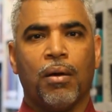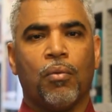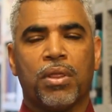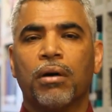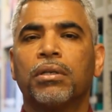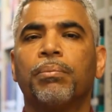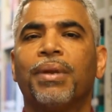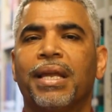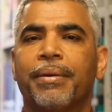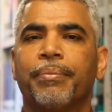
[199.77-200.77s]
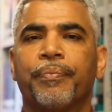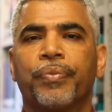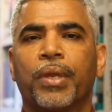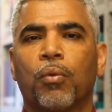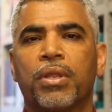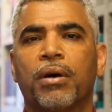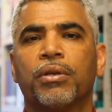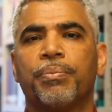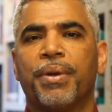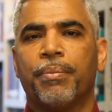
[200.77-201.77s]
Without blame,
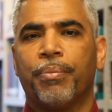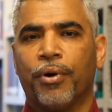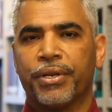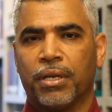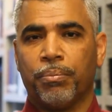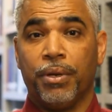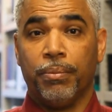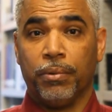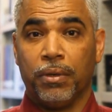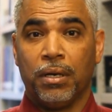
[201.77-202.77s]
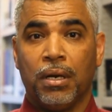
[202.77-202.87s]
without pinpointing people,